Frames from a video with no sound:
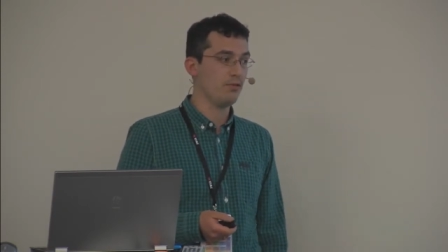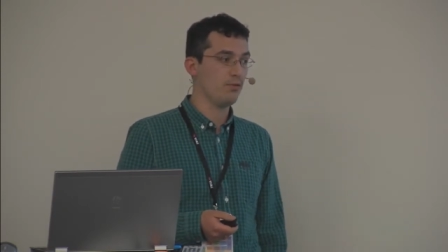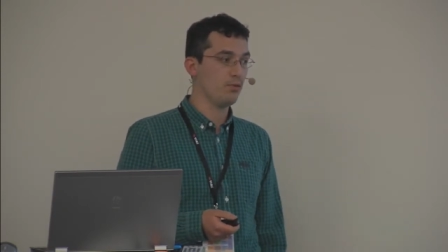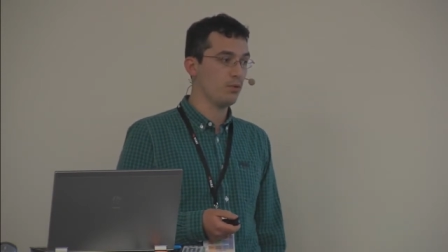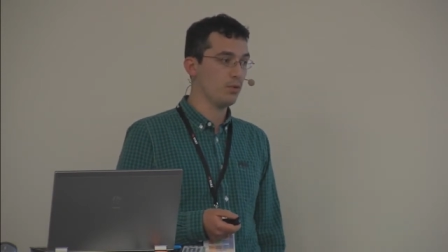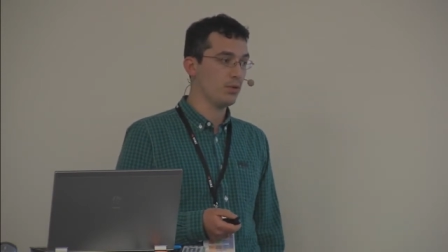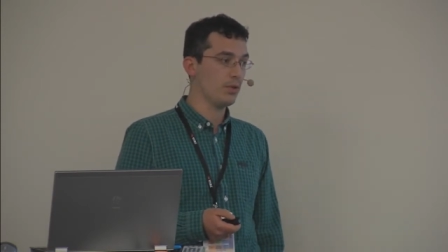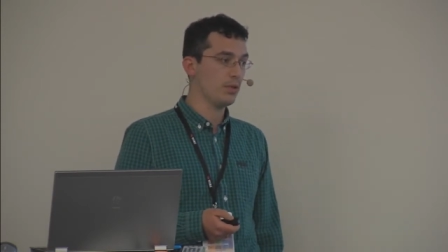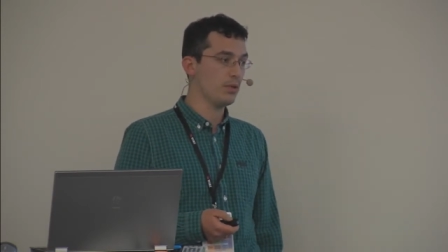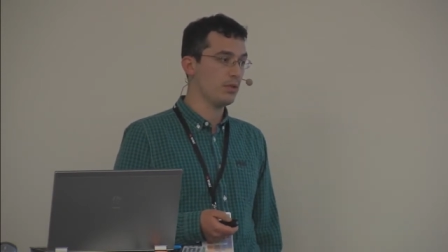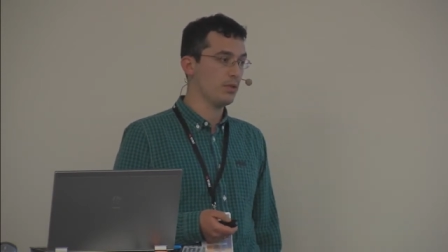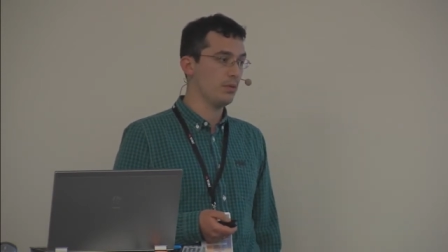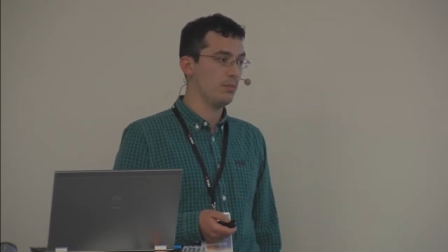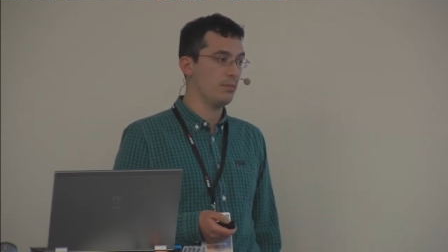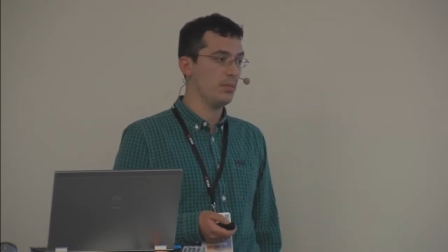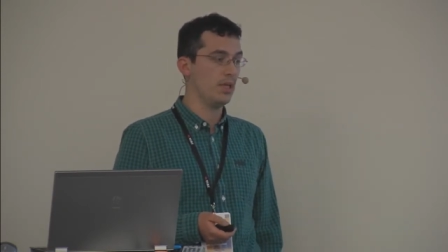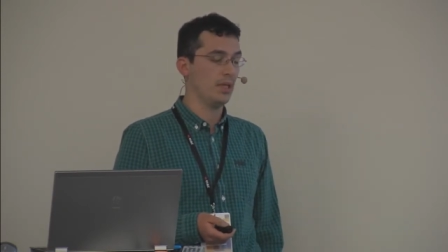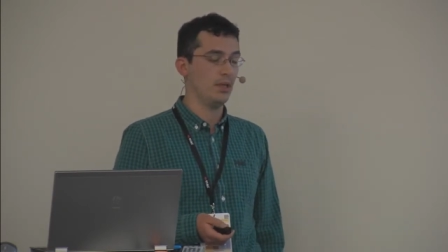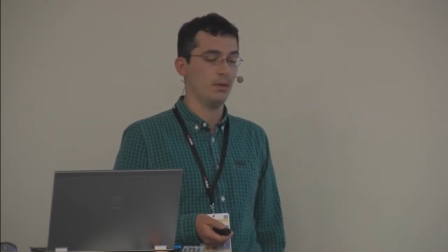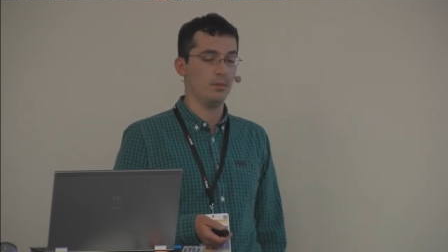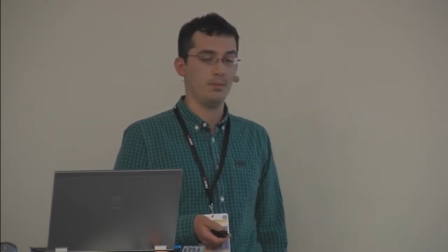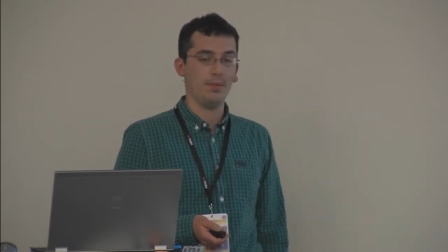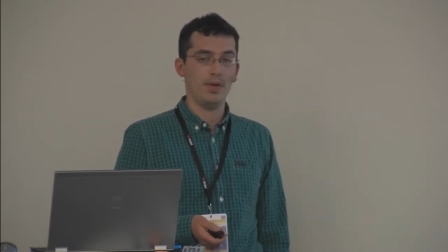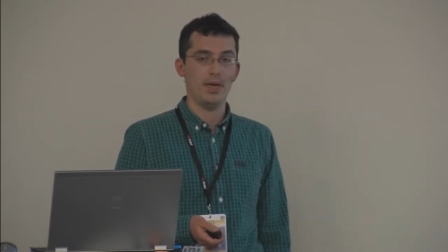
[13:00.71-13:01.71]
42
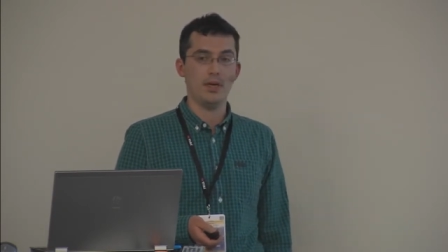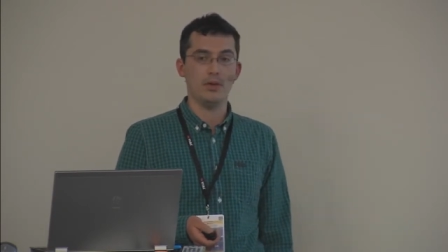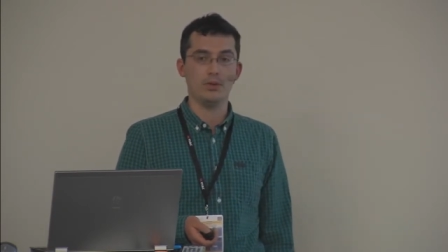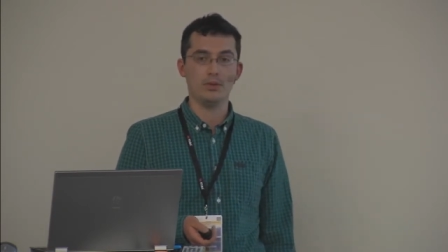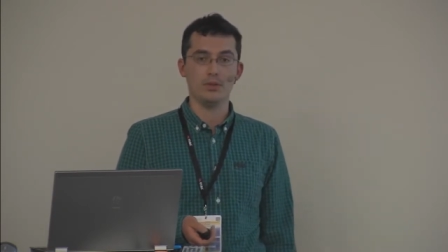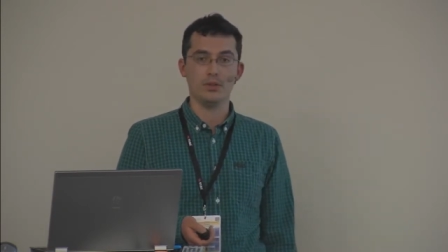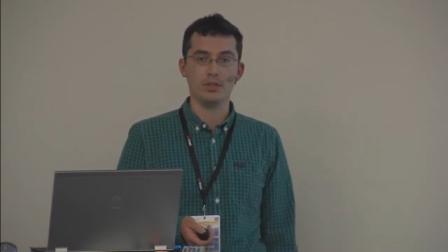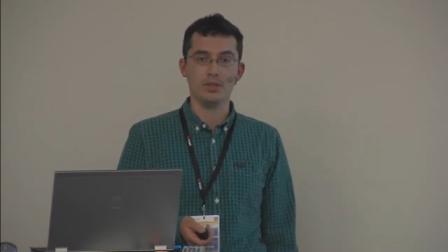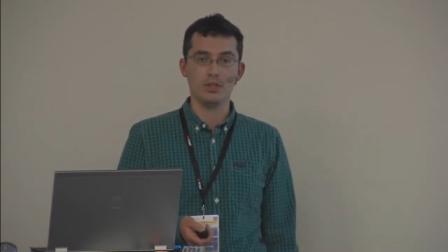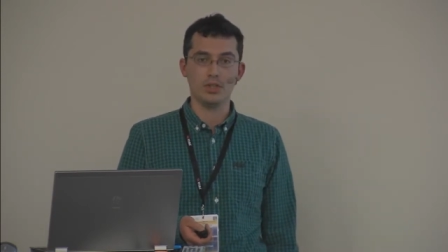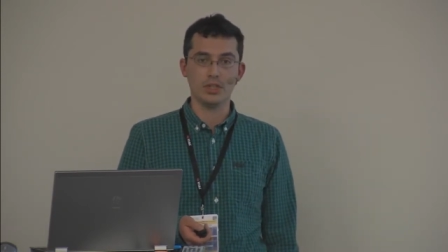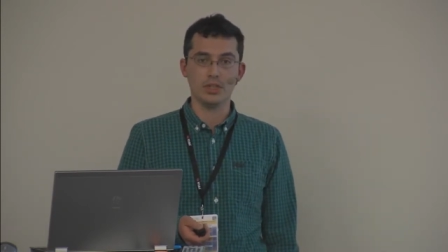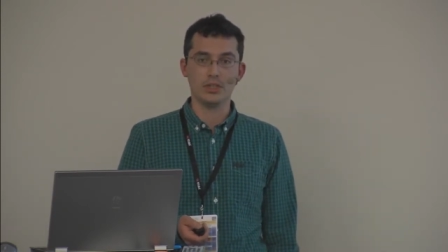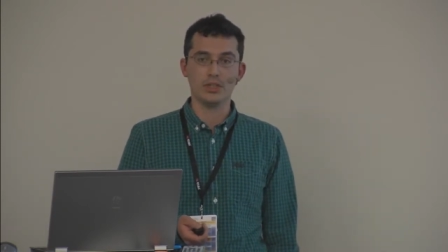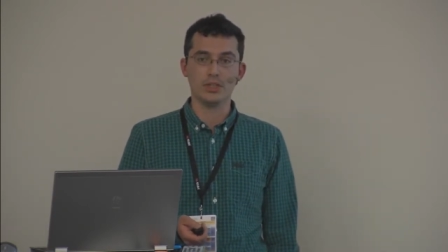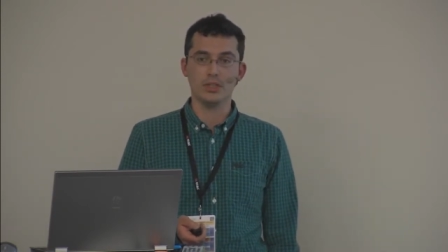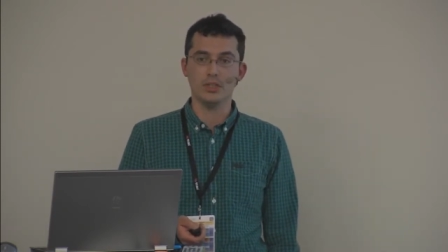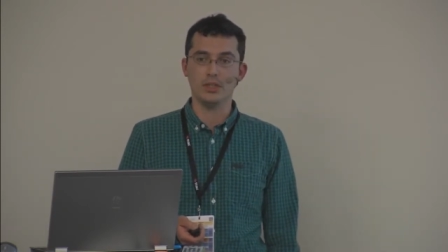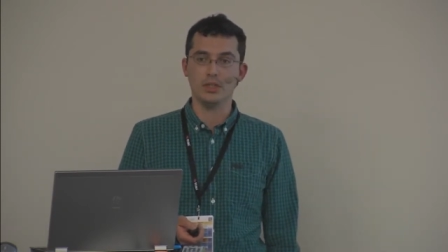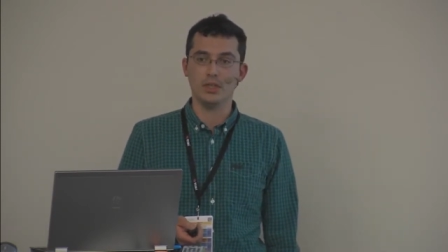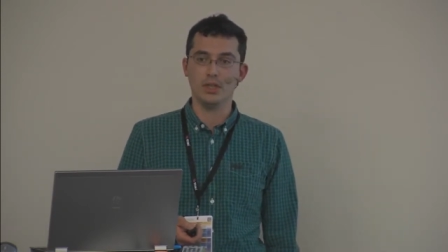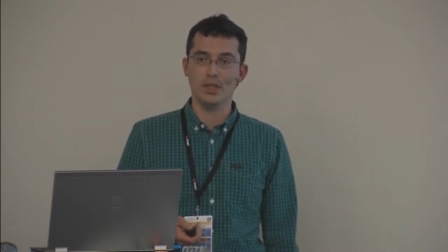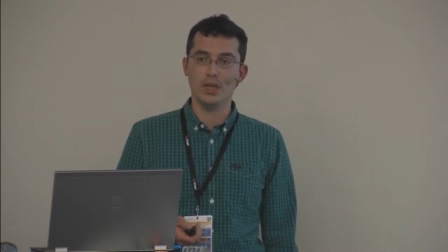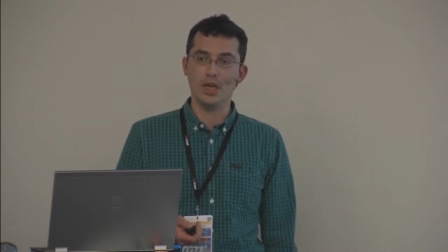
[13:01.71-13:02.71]
million pounds just
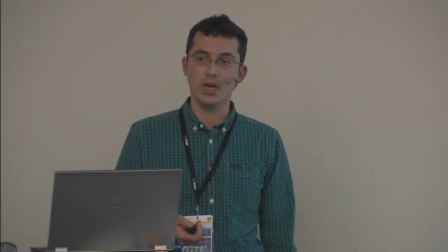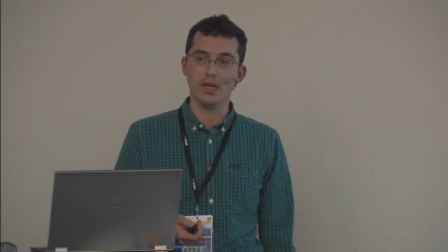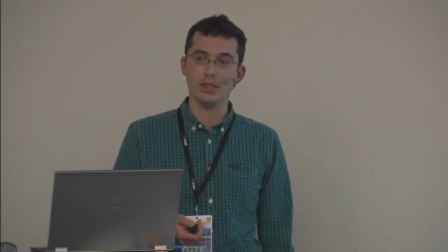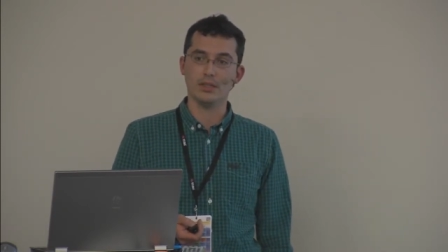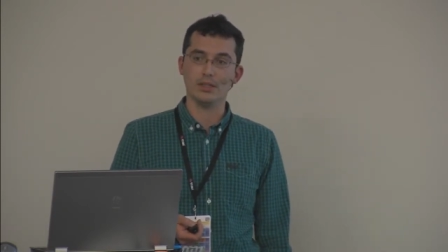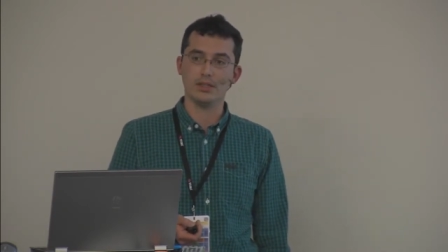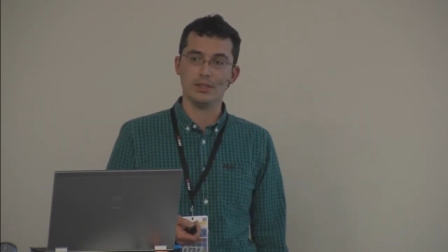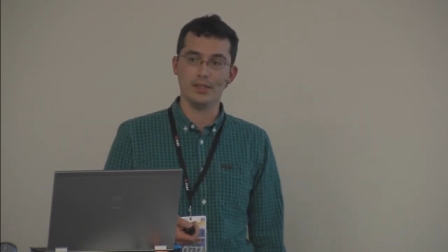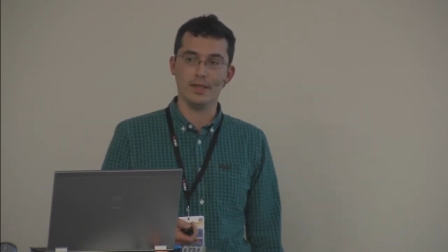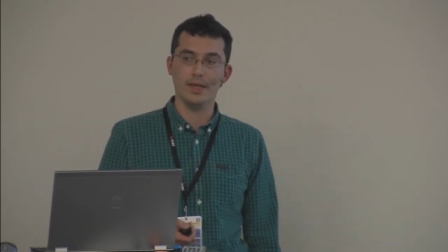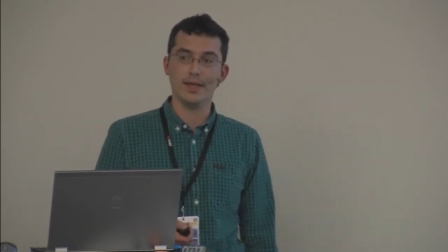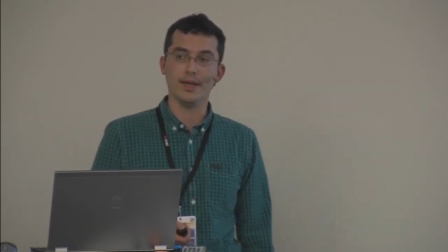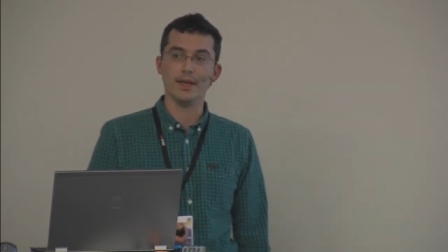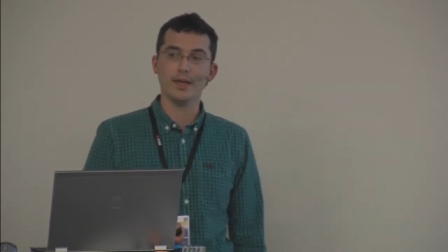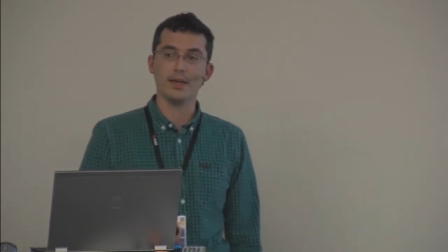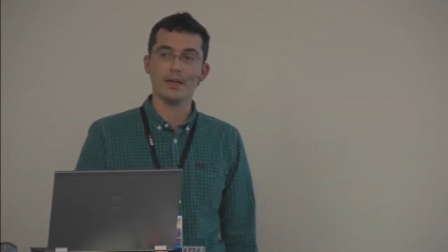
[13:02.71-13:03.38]
in the last year.